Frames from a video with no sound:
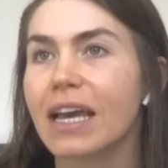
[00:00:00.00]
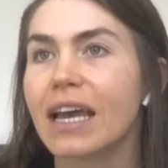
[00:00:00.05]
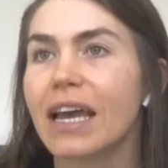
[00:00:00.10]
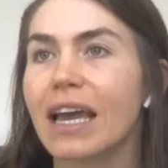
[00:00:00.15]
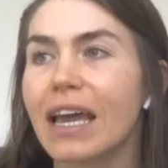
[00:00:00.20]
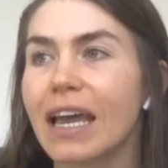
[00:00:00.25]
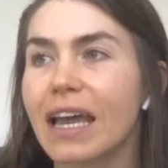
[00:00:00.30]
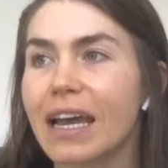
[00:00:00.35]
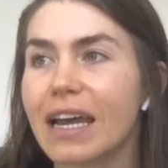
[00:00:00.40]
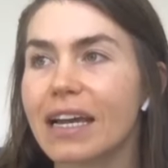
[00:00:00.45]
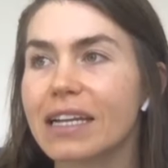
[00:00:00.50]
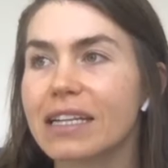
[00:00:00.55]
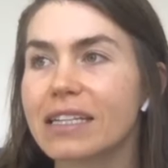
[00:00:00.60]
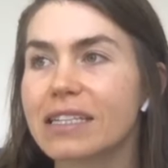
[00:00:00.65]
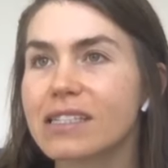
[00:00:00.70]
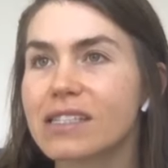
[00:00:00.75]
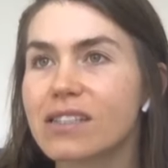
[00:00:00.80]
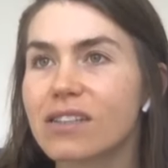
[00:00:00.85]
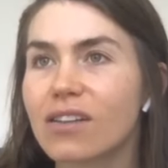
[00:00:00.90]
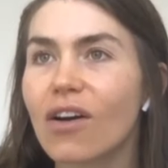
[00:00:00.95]

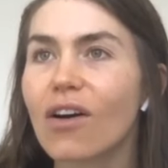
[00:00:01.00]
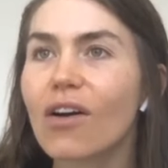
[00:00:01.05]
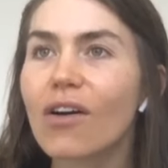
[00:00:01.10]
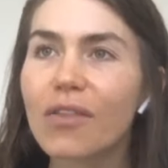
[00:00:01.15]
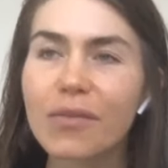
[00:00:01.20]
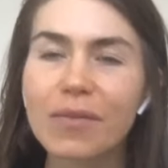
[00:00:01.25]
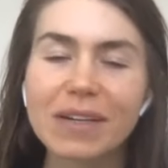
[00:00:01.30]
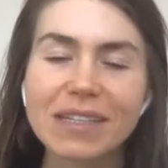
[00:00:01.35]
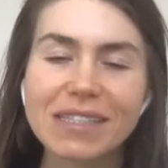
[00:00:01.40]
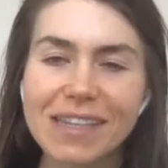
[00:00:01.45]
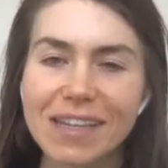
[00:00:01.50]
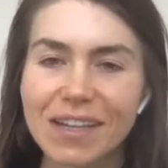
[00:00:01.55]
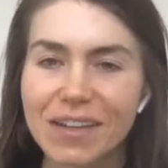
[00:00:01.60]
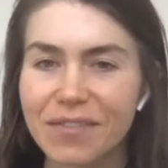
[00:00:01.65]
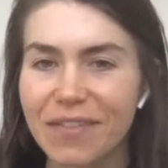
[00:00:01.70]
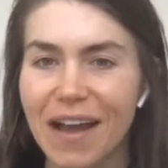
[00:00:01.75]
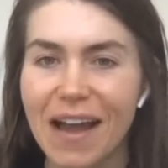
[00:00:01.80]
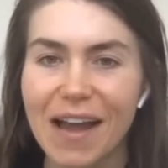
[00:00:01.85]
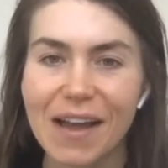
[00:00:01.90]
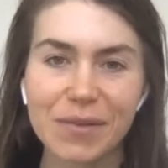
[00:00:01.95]
And all the ones I could
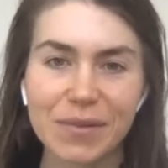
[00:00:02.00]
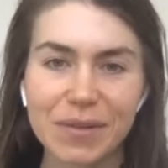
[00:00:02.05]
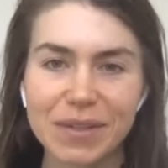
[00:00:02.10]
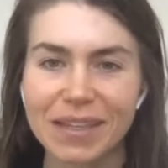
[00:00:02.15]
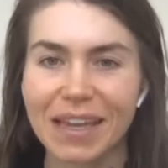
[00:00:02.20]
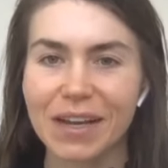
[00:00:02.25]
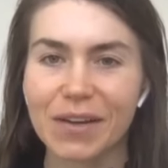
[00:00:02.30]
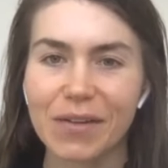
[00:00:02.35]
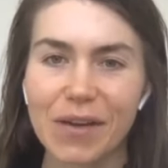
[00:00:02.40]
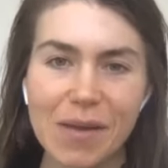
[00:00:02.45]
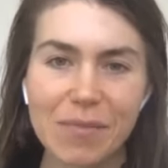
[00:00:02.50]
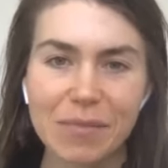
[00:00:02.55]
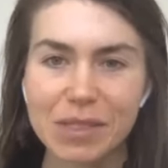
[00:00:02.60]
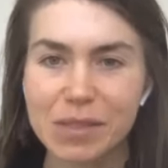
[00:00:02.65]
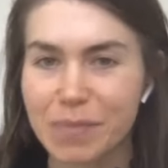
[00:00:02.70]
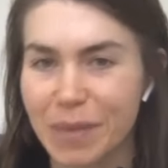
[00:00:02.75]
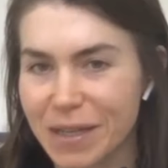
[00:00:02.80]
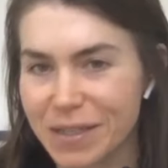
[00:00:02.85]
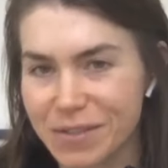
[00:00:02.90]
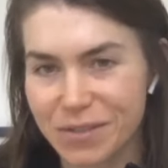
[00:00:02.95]
find were like grandma's
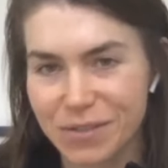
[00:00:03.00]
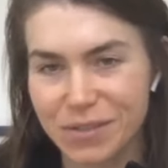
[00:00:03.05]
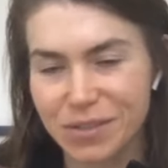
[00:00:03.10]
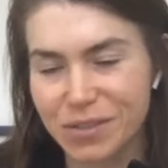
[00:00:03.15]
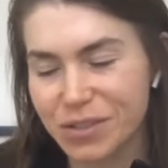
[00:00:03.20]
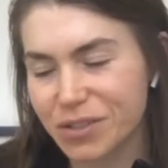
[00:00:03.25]
puzzles,